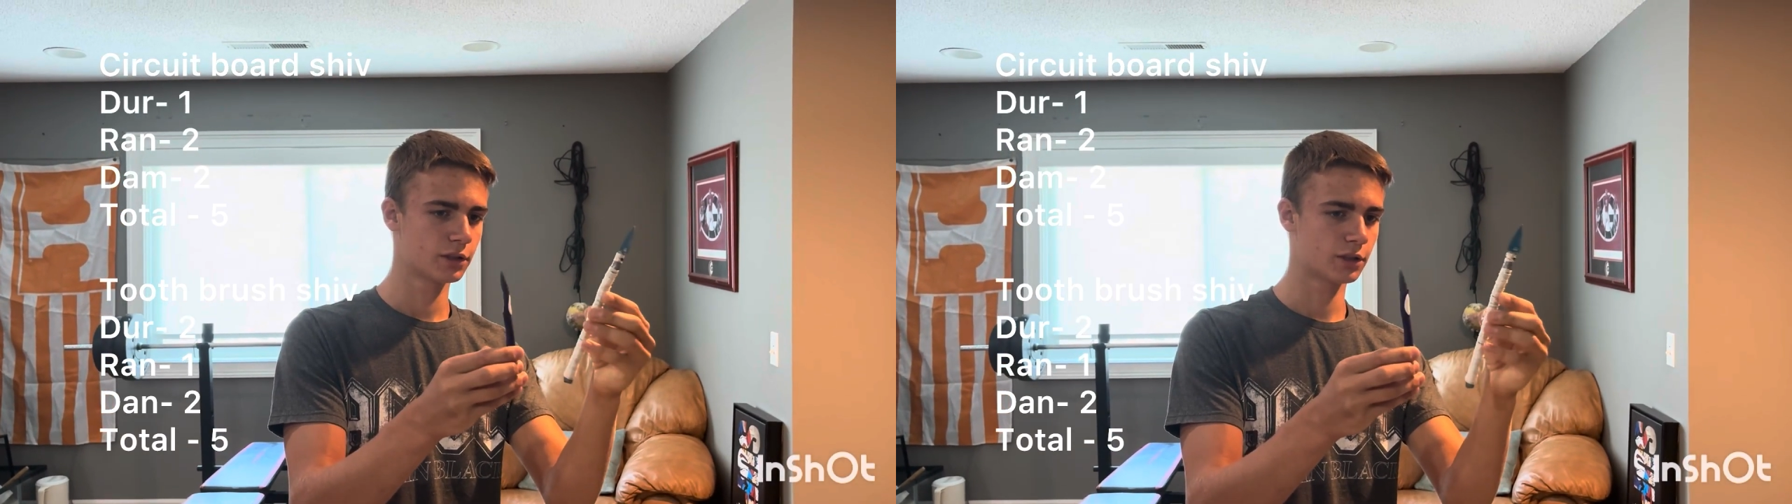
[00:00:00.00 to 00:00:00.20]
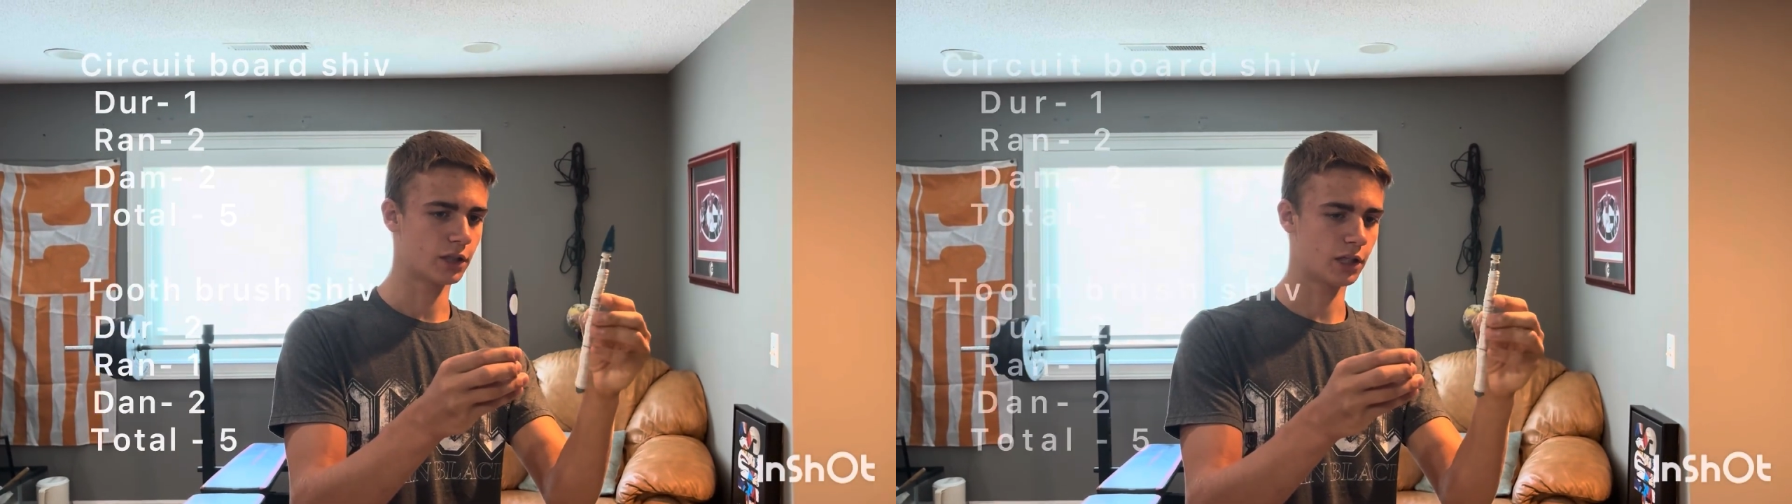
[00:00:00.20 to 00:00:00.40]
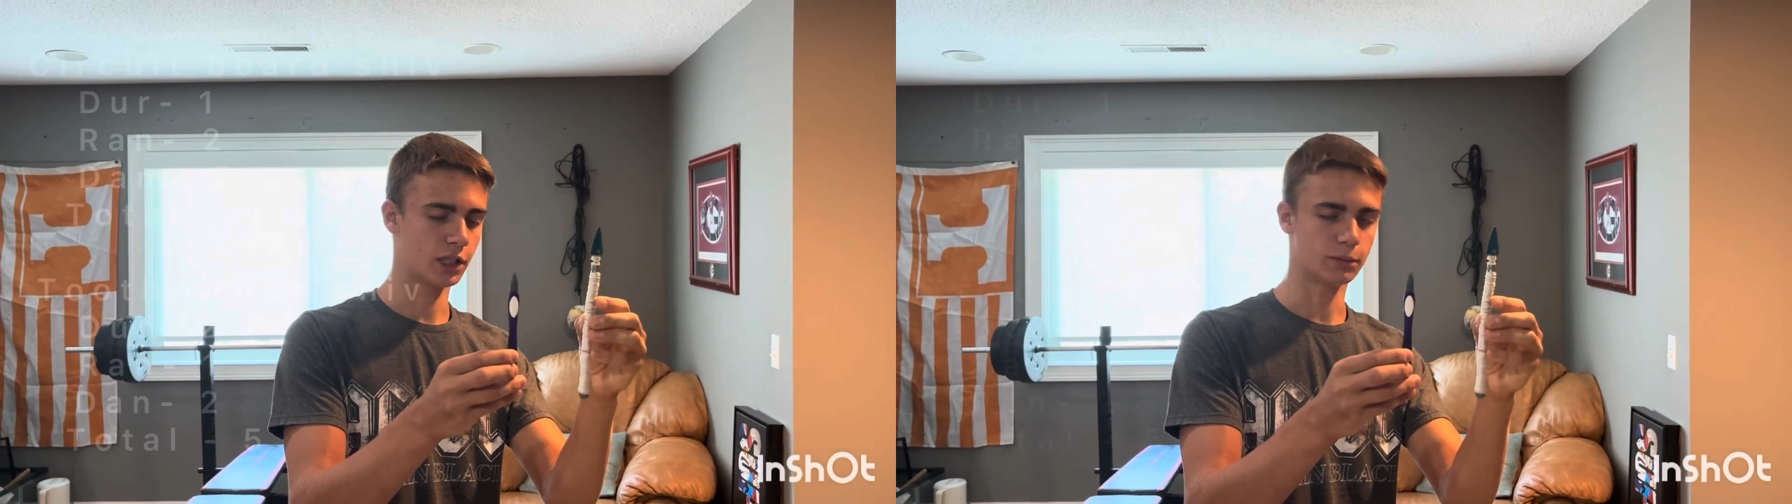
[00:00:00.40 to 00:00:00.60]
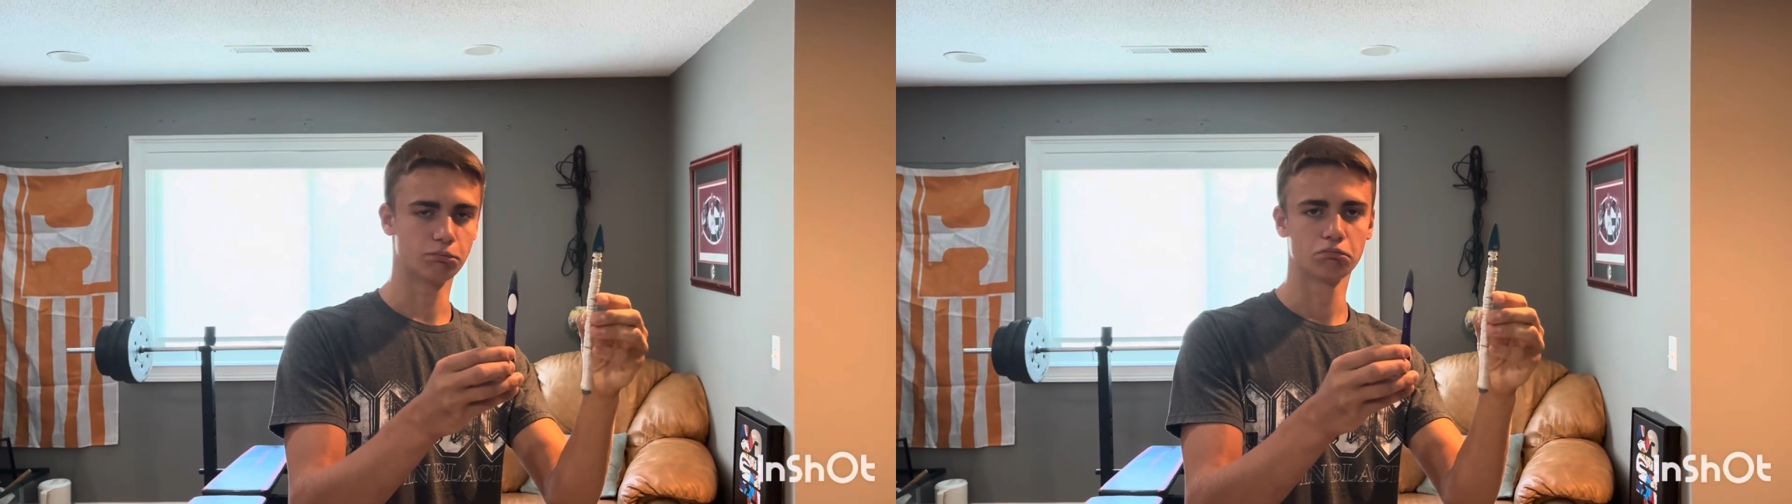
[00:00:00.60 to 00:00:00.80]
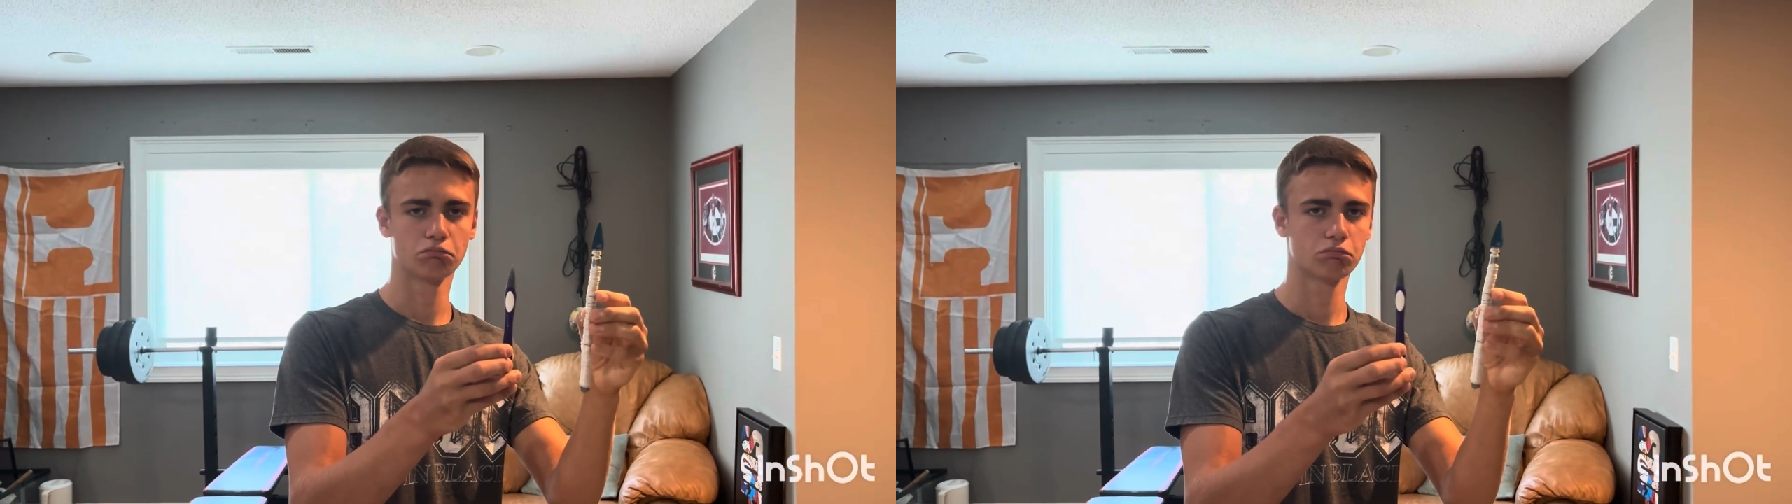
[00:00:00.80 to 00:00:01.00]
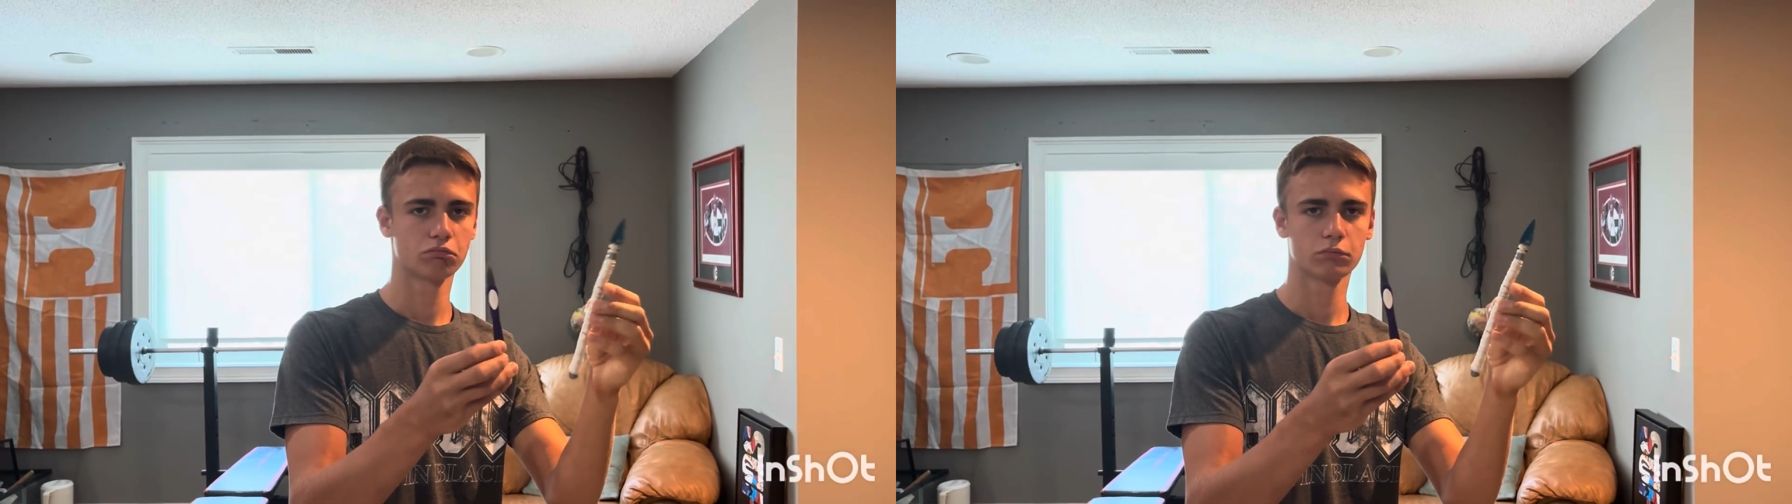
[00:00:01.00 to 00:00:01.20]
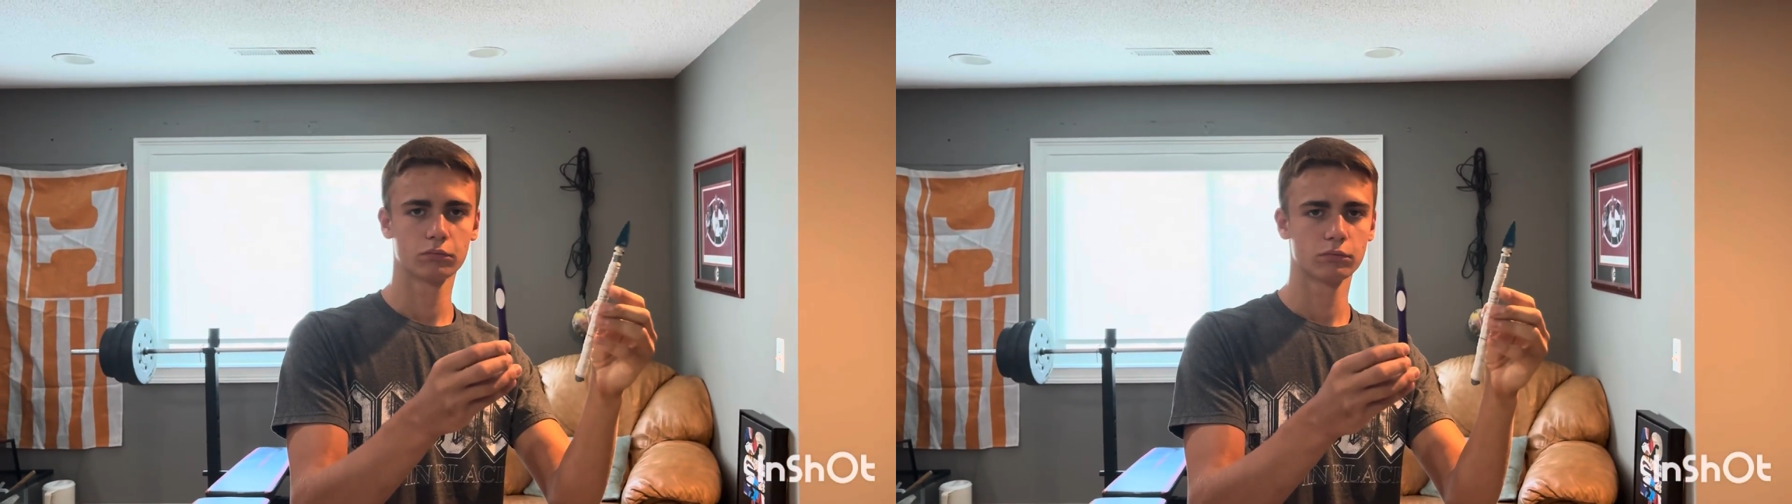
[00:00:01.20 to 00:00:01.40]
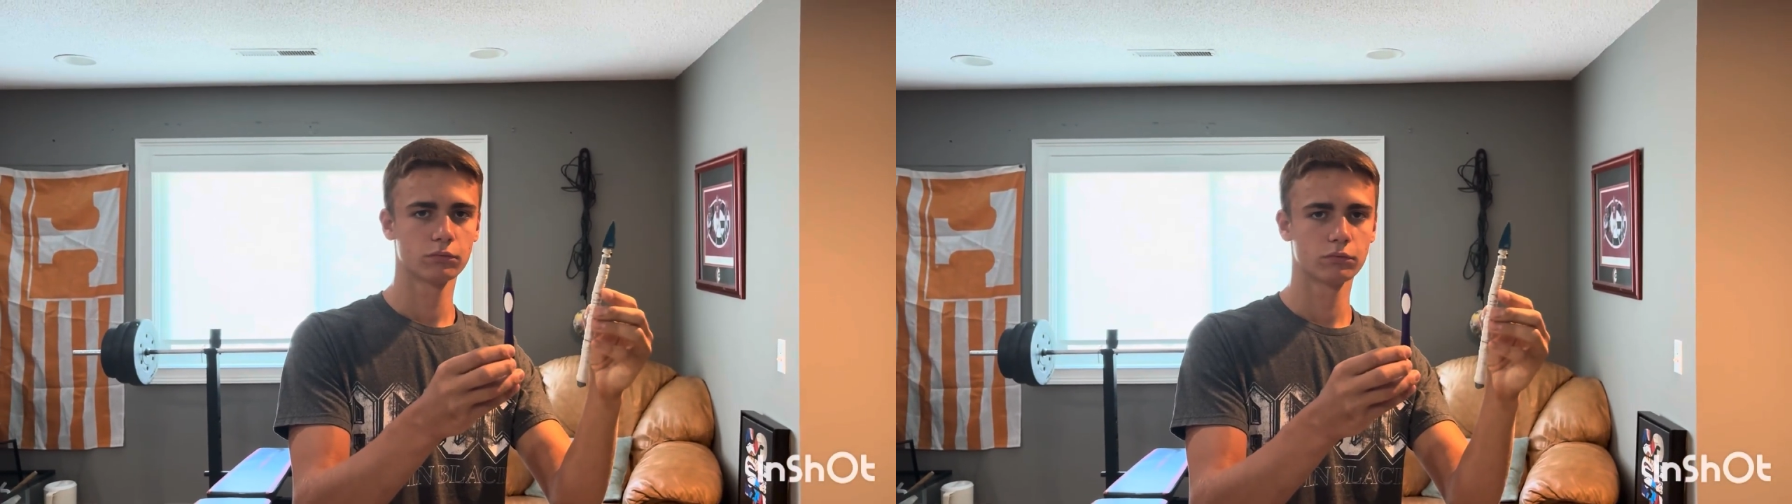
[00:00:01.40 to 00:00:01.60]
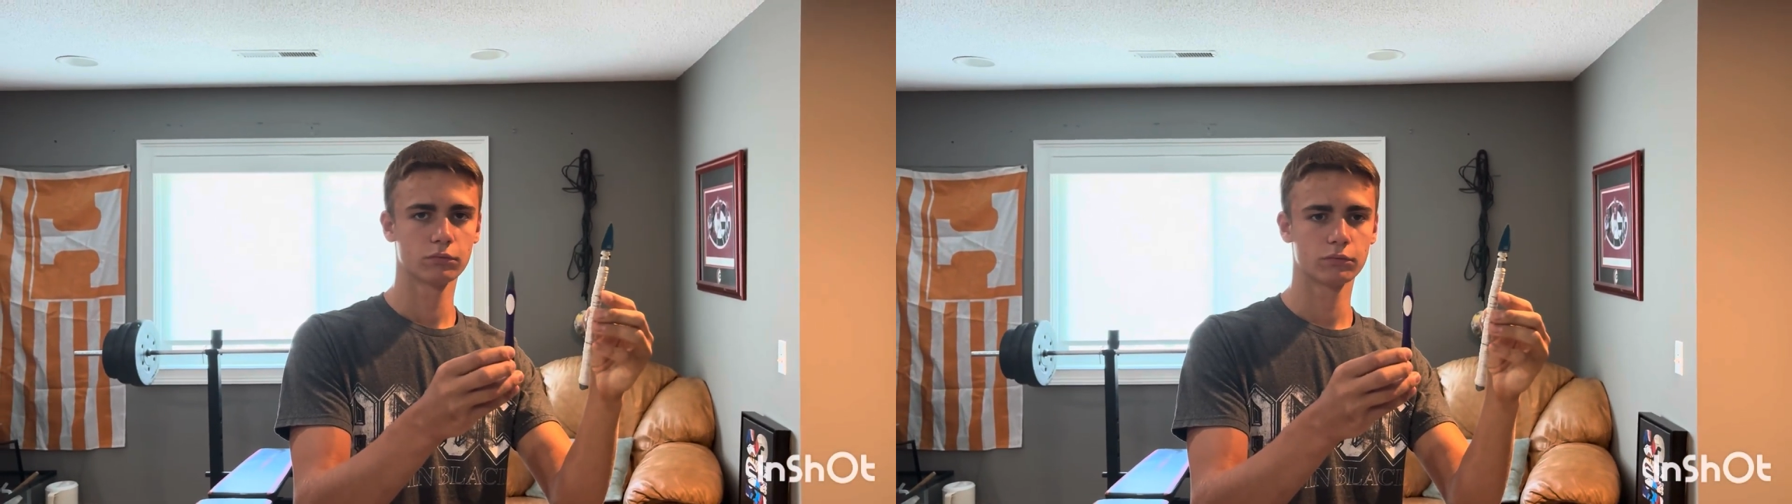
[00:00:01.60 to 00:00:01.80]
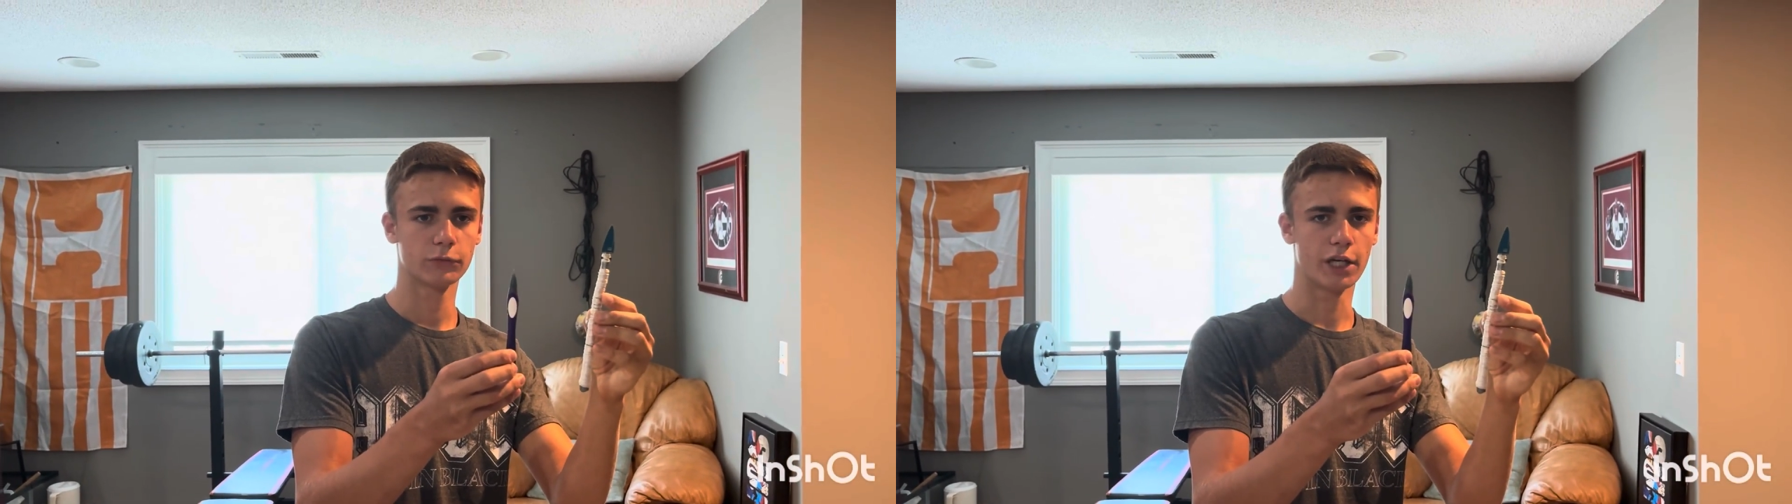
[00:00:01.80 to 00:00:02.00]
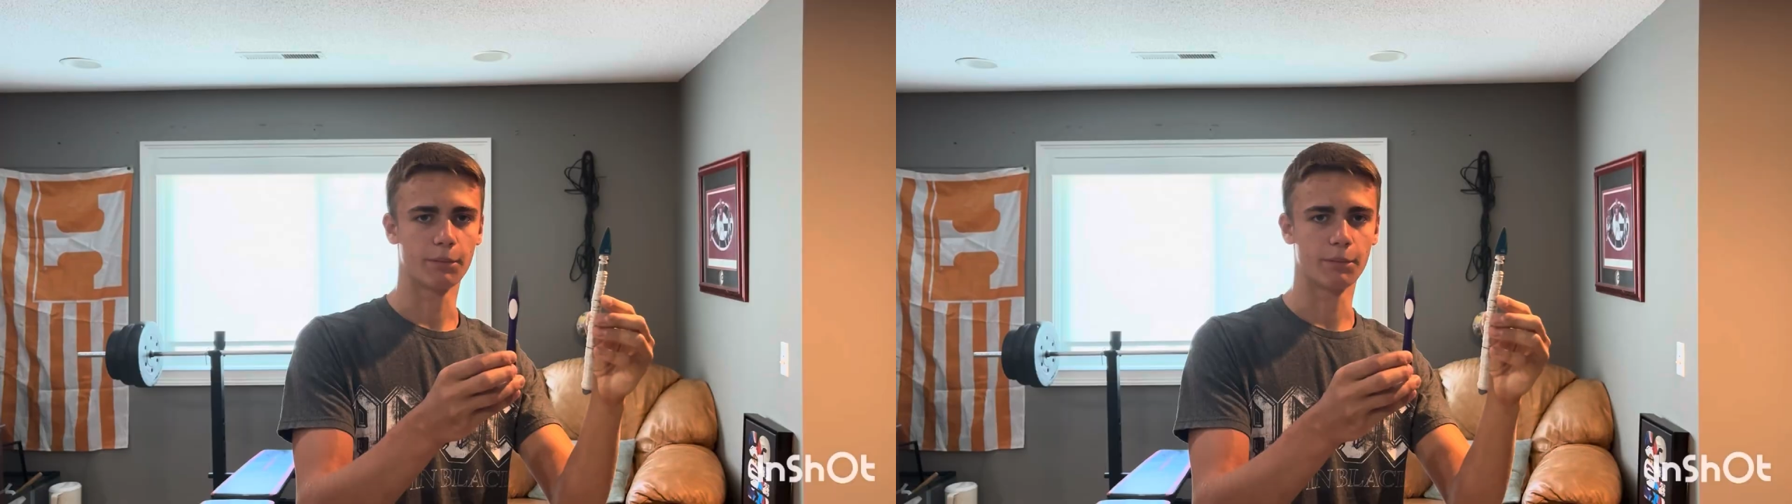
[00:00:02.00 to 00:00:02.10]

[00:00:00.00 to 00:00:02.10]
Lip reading: Yeah,